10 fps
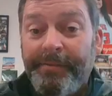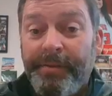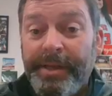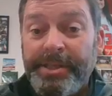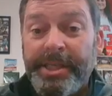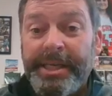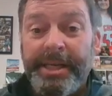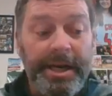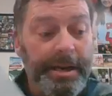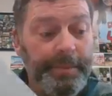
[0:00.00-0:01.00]
for this to get
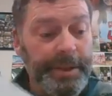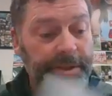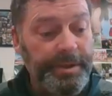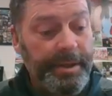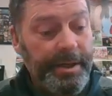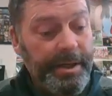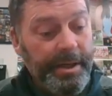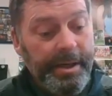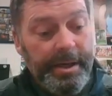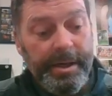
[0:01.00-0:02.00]
accomplished.
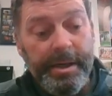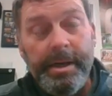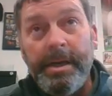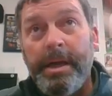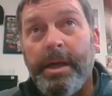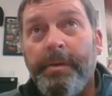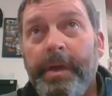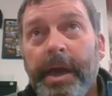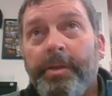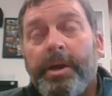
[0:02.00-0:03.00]

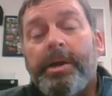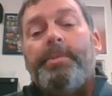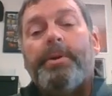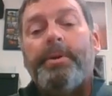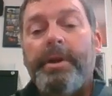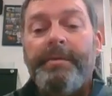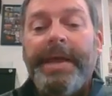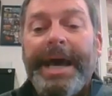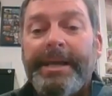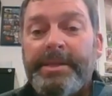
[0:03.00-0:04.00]
The other component of
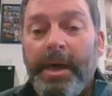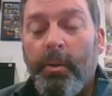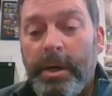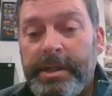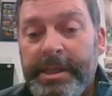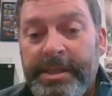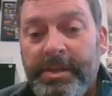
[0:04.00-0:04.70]
that is I want to